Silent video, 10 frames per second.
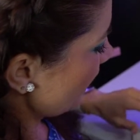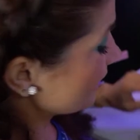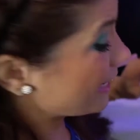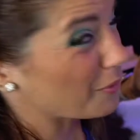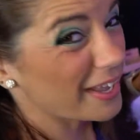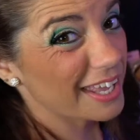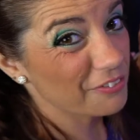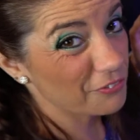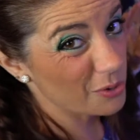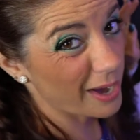Now,
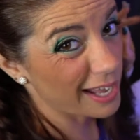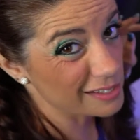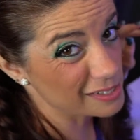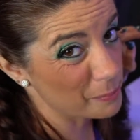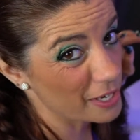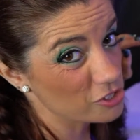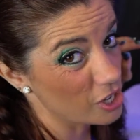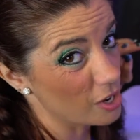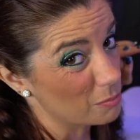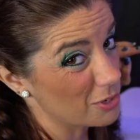if you had a sponge
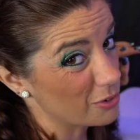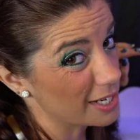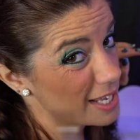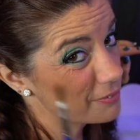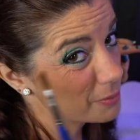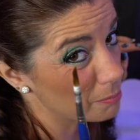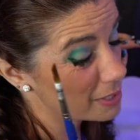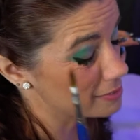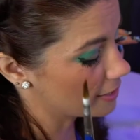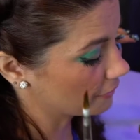at home, you could even
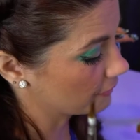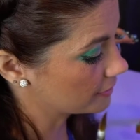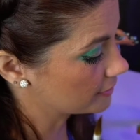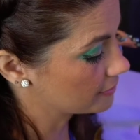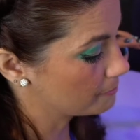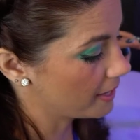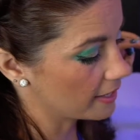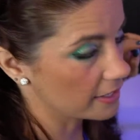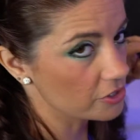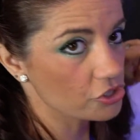bust out the
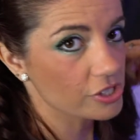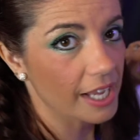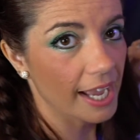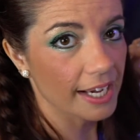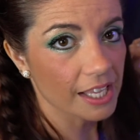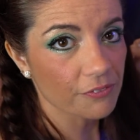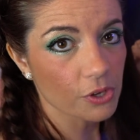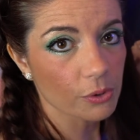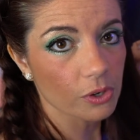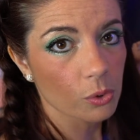sponge to kind of give
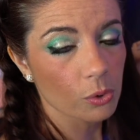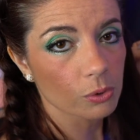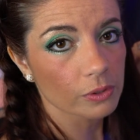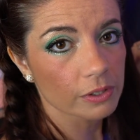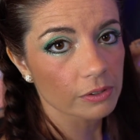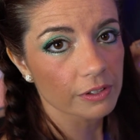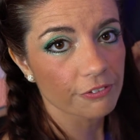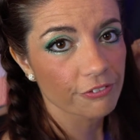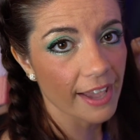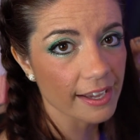you a cool little
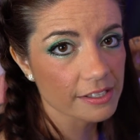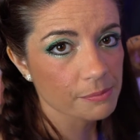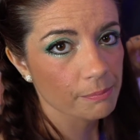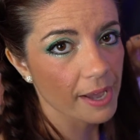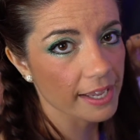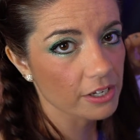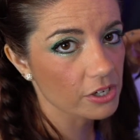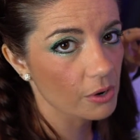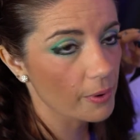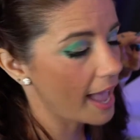effect, but you
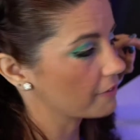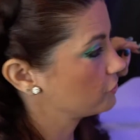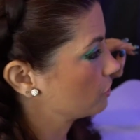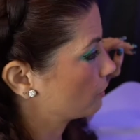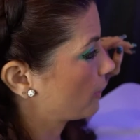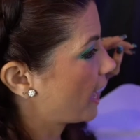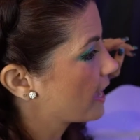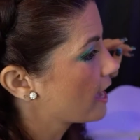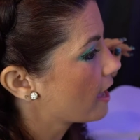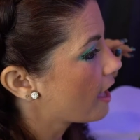don't have to,
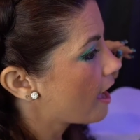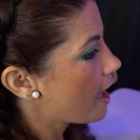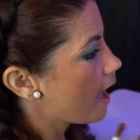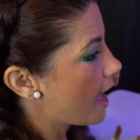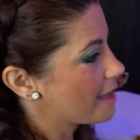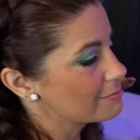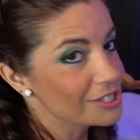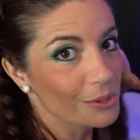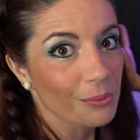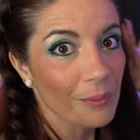okay?
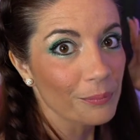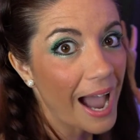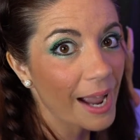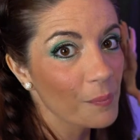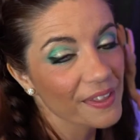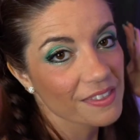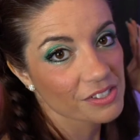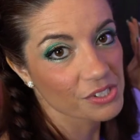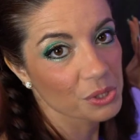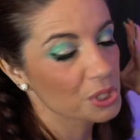So I want
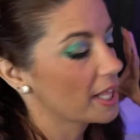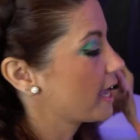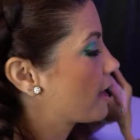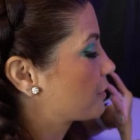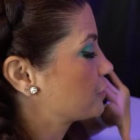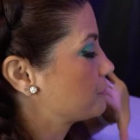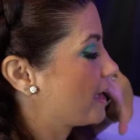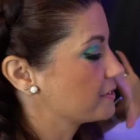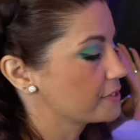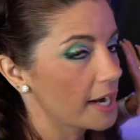this to look like outer
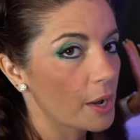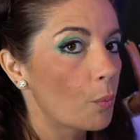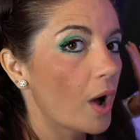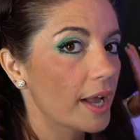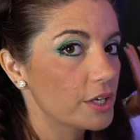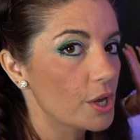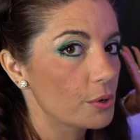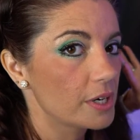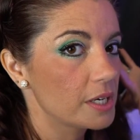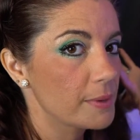space, and I want
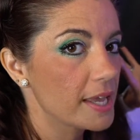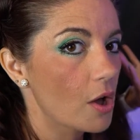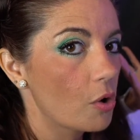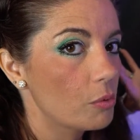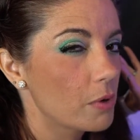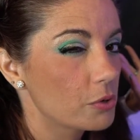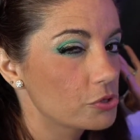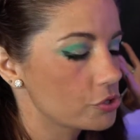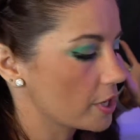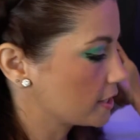Yoda to be
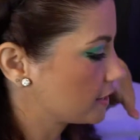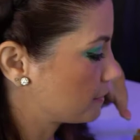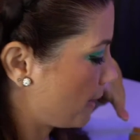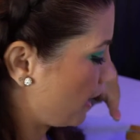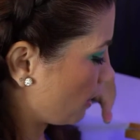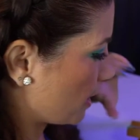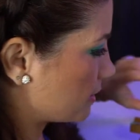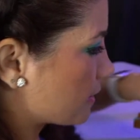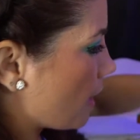almost transparent.